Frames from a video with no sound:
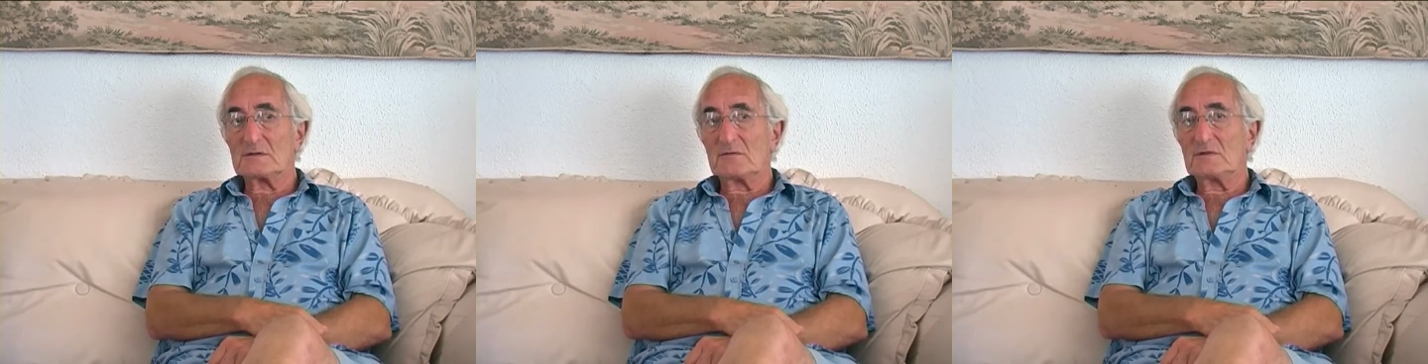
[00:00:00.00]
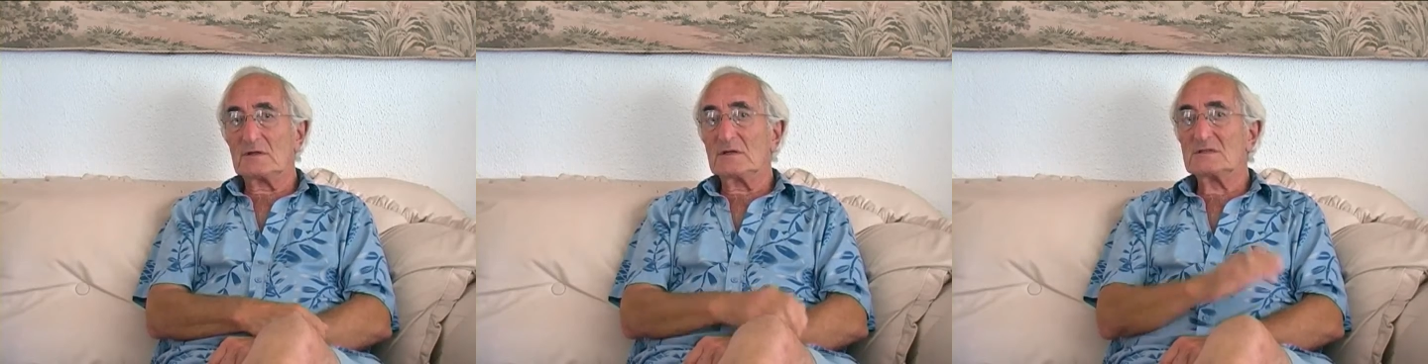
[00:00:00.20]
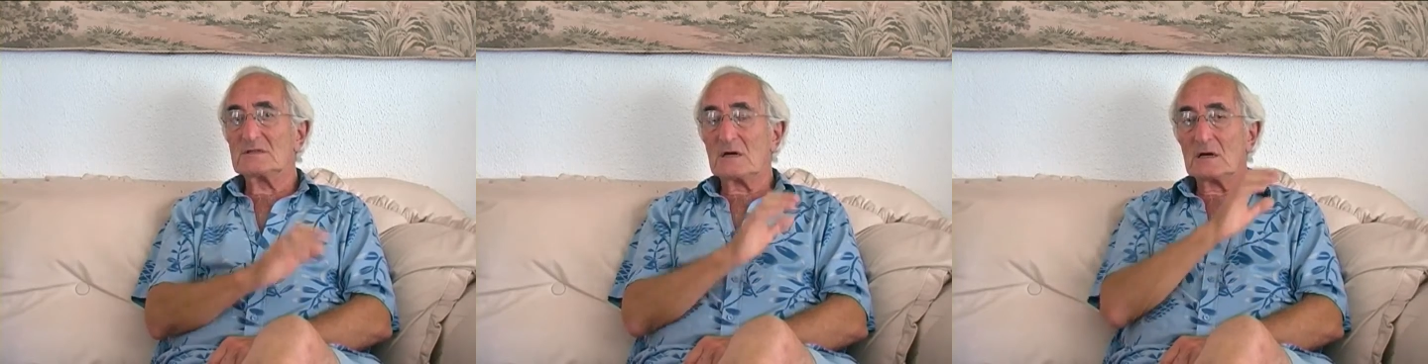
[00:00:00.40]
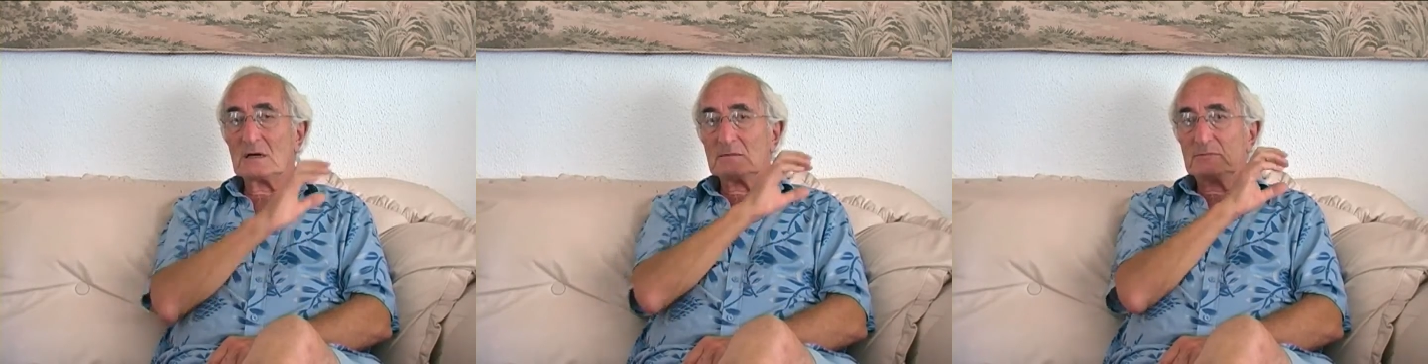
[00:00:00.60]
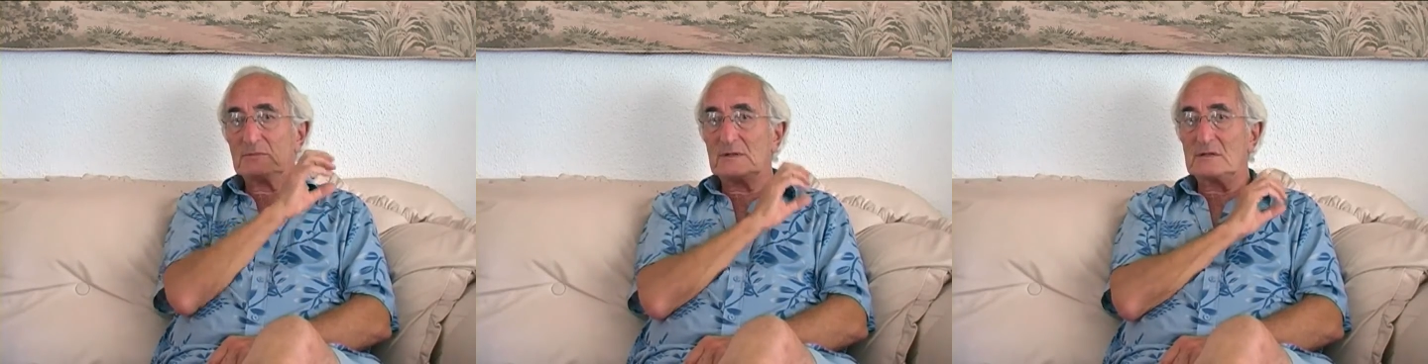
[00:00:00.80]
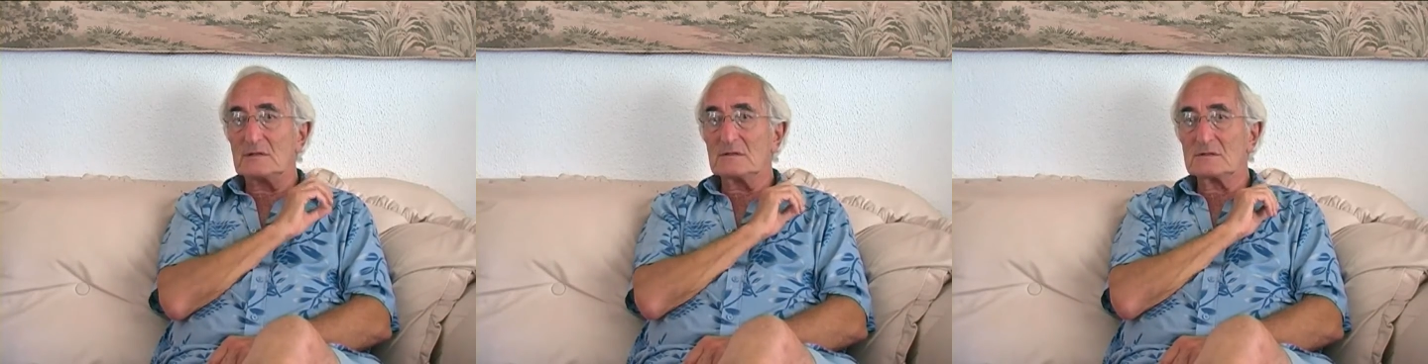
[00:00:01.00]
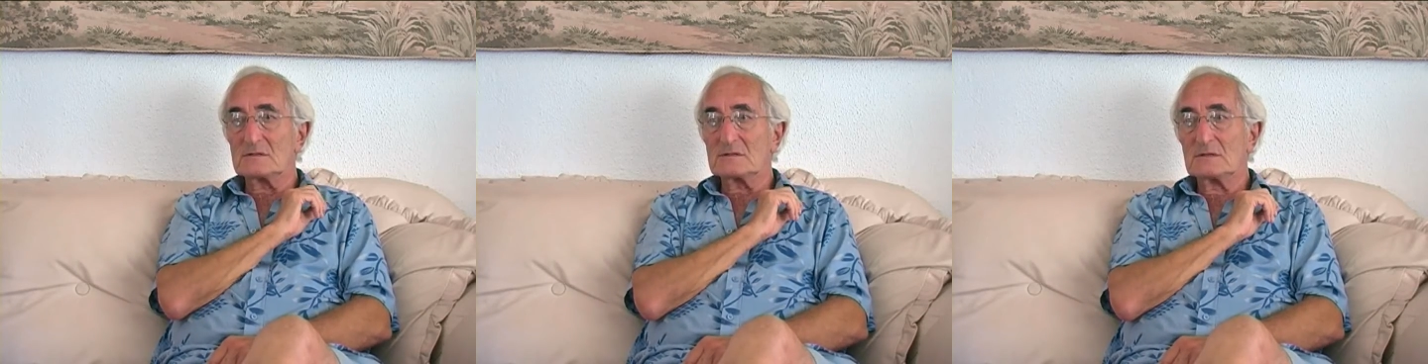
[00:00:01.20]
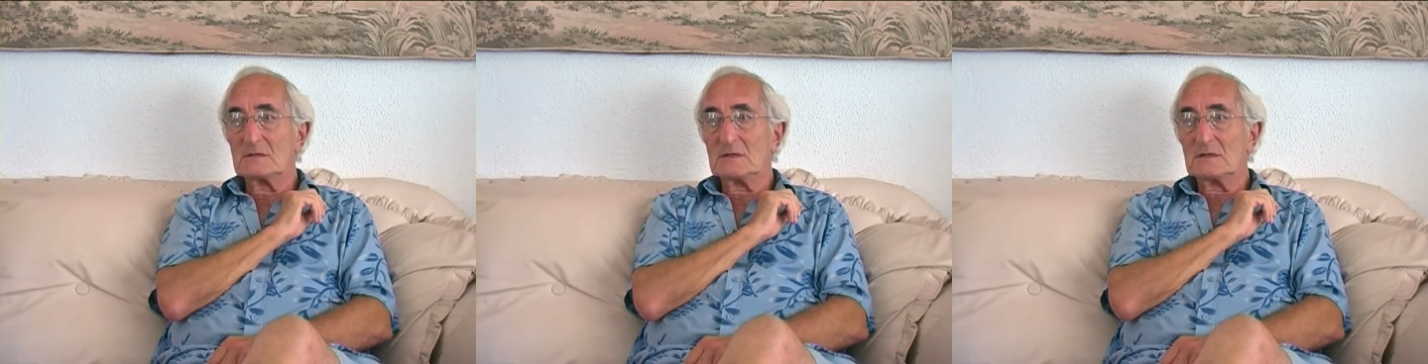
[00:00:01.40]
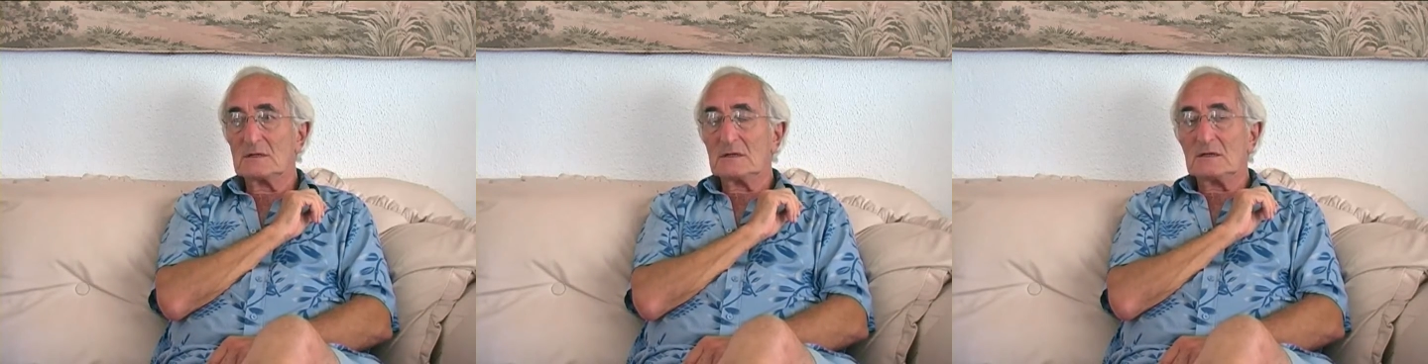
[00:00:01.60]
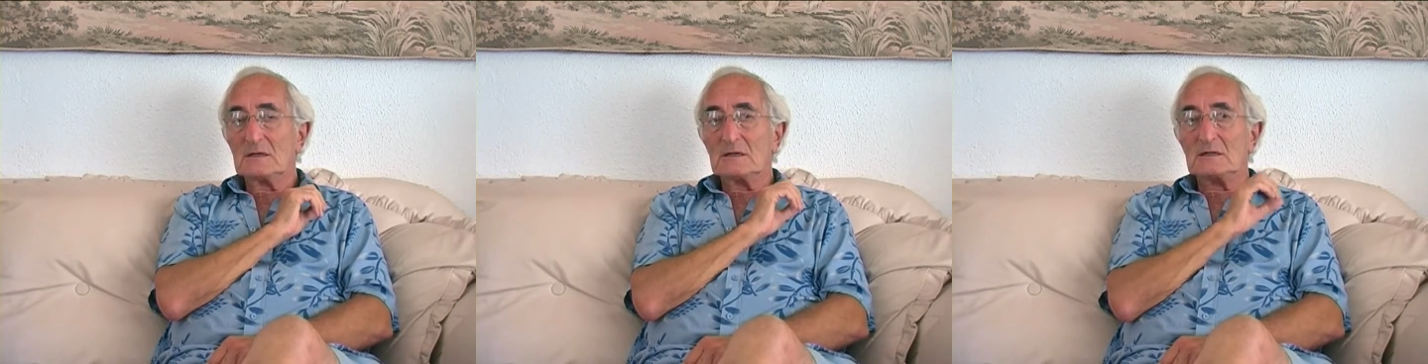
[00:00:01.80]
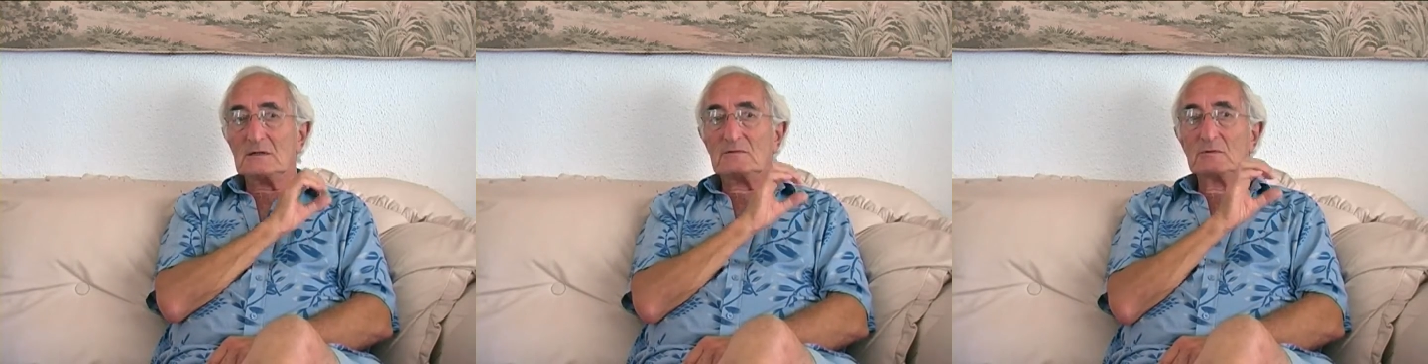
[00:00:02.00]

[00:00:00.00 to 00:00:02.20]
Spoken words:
everything is high impedance. And if